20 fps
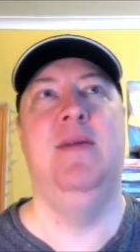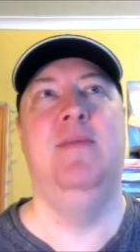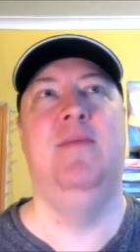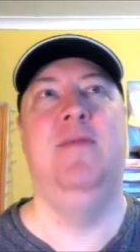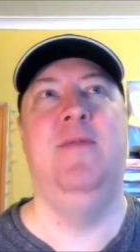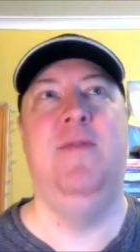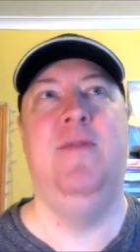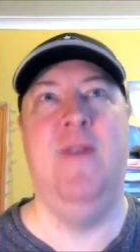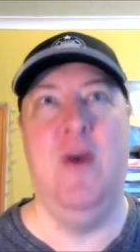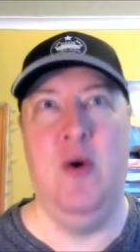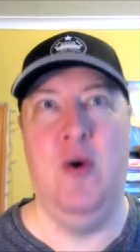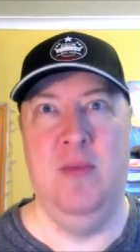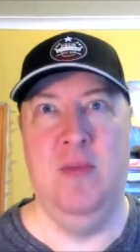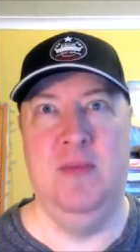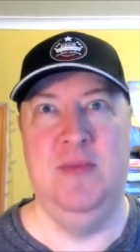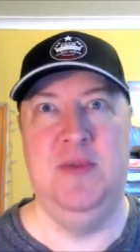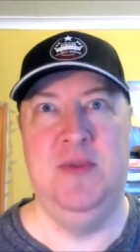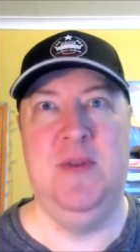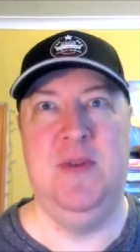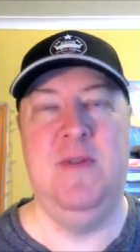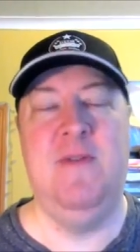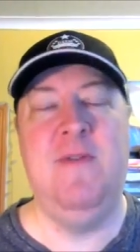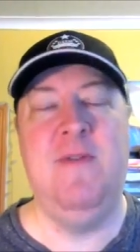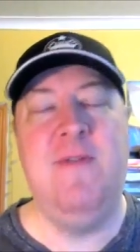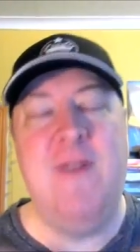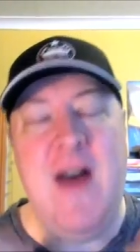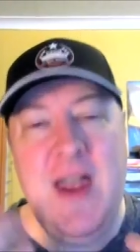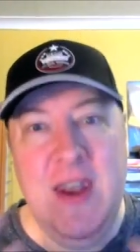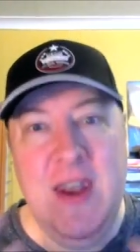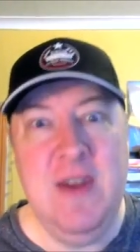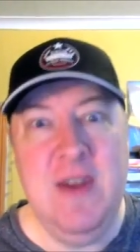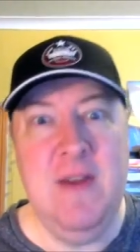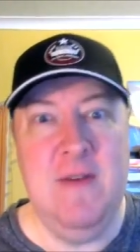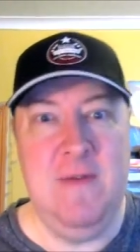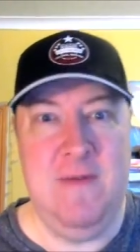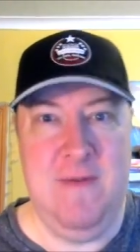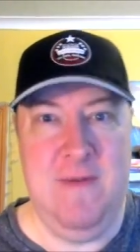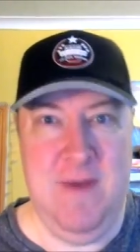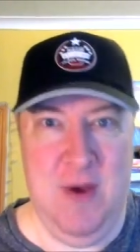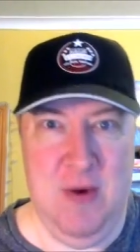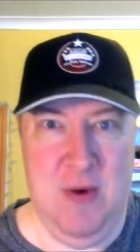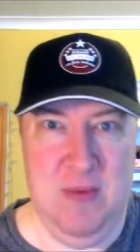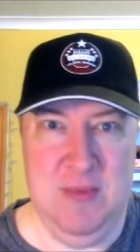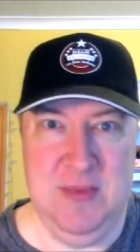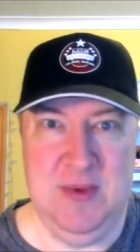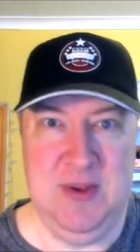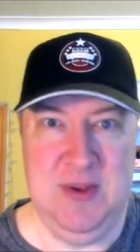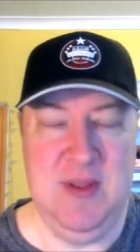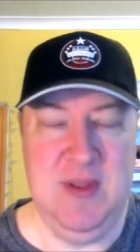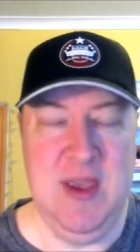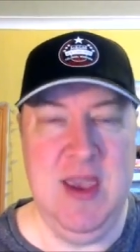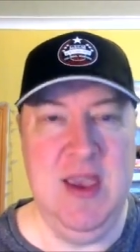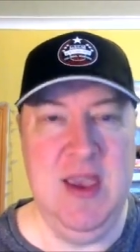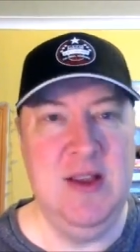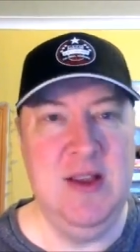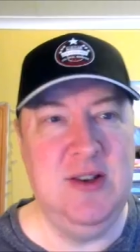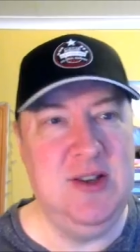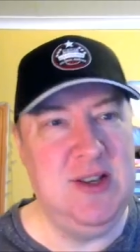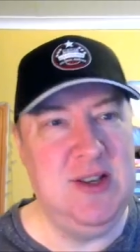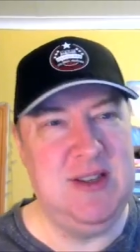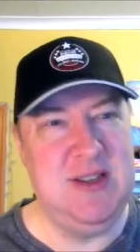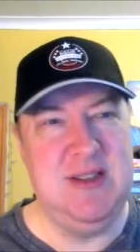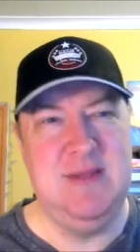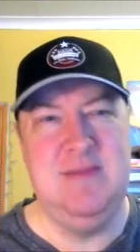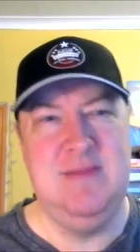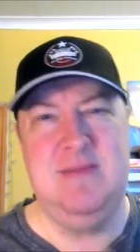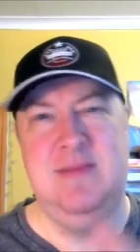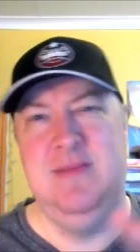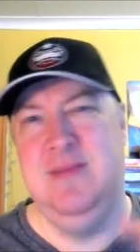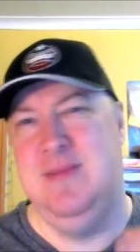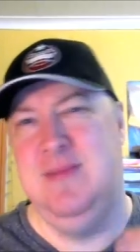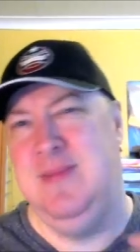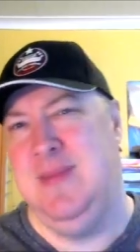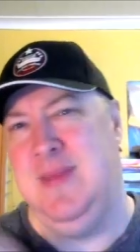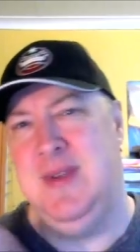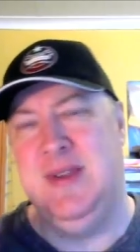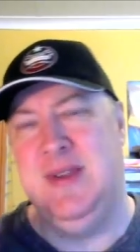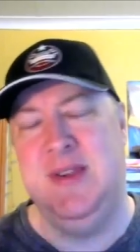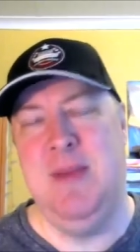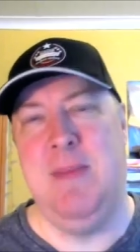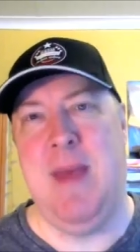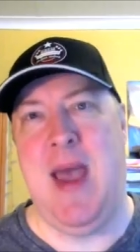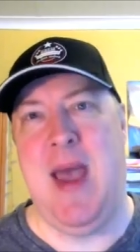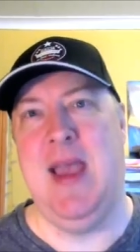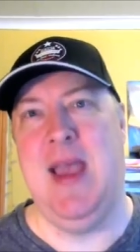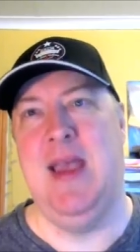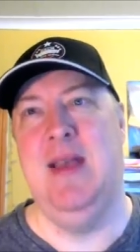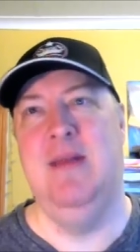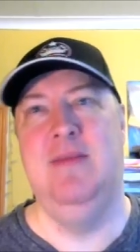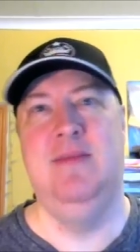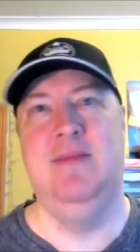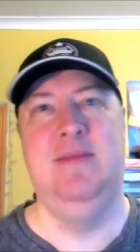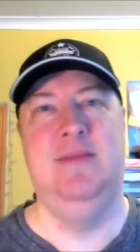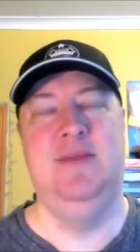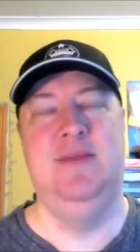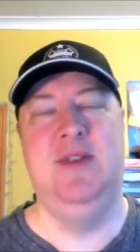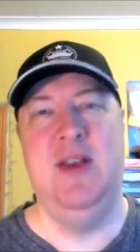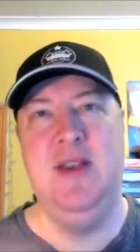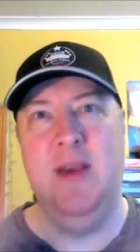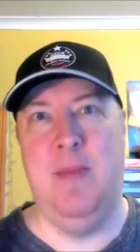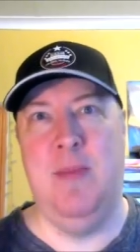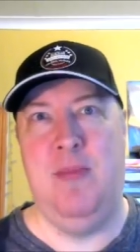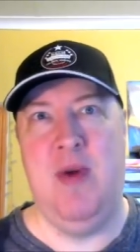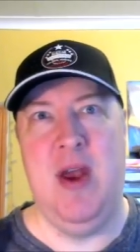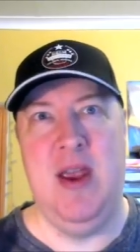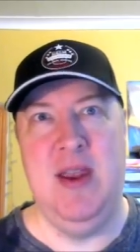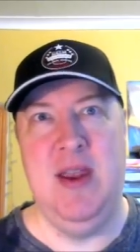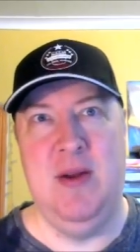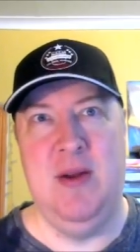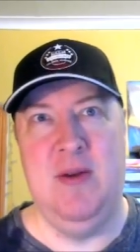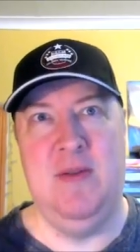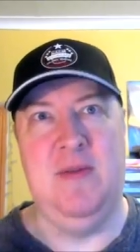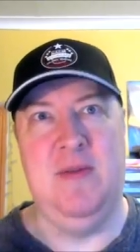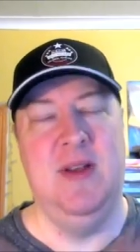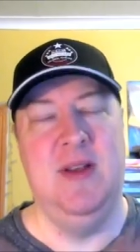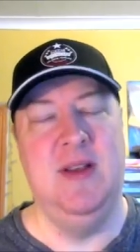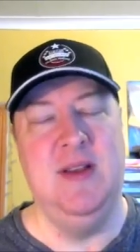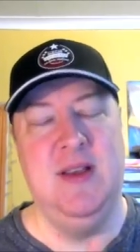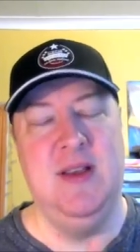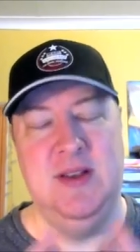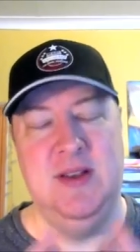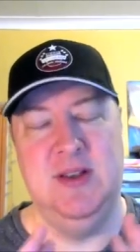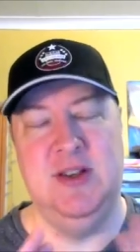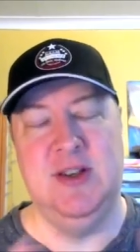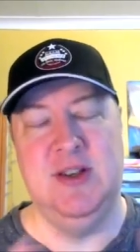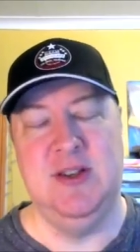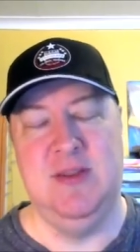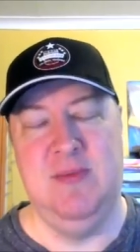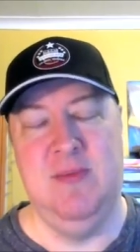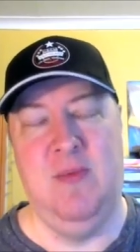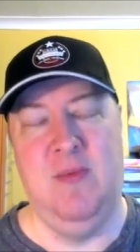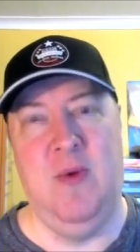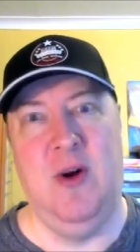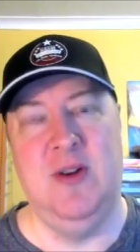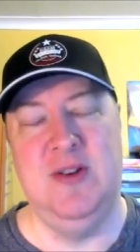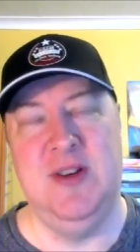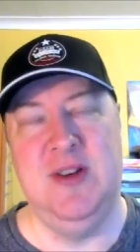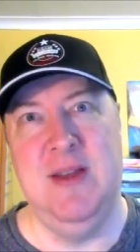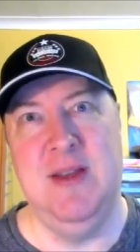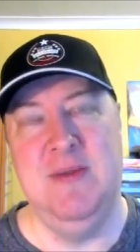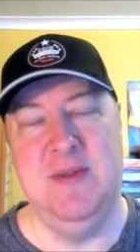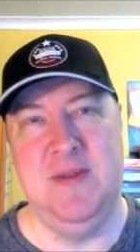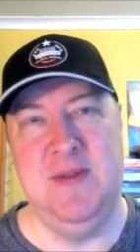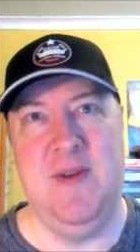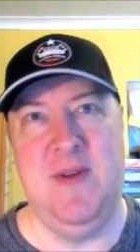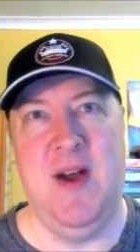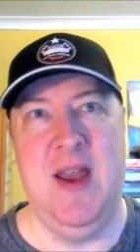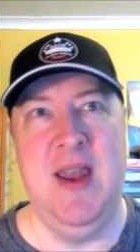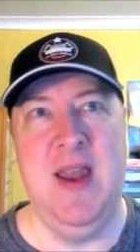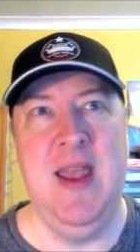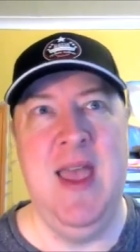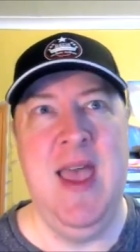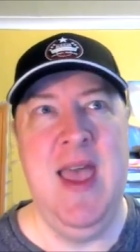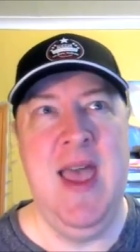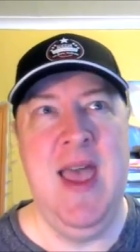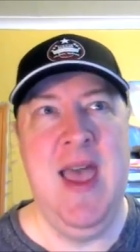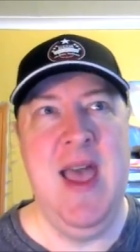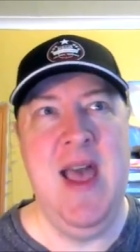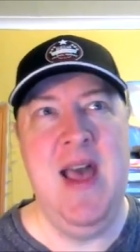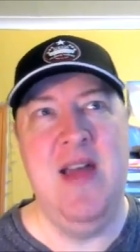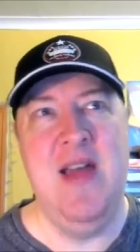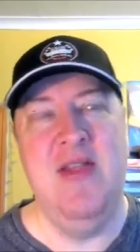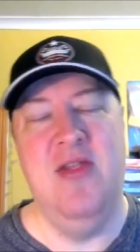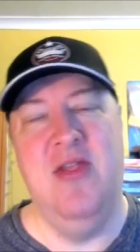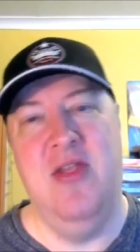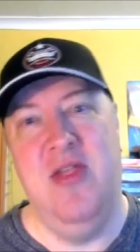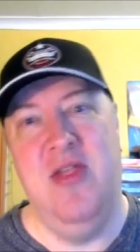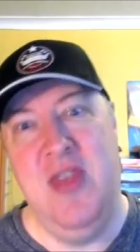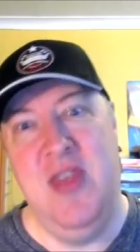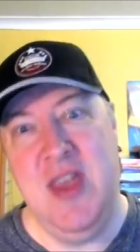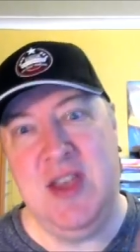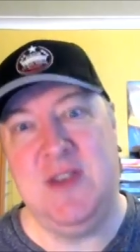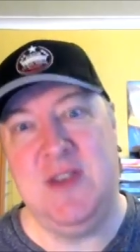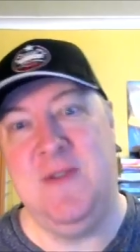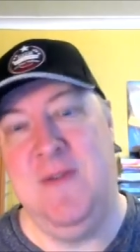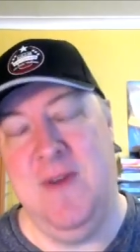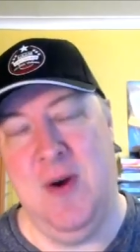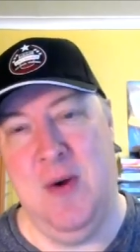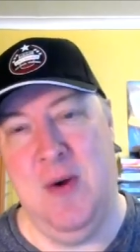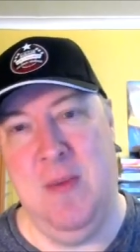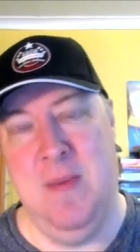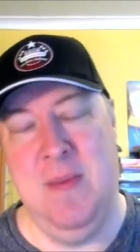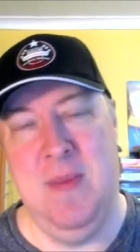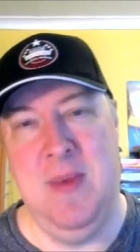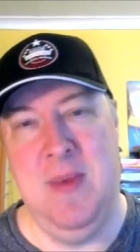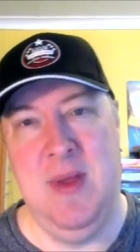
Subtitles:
films, fun films, that you could just sit back, turn your brain off and just watch, and it was fine. This film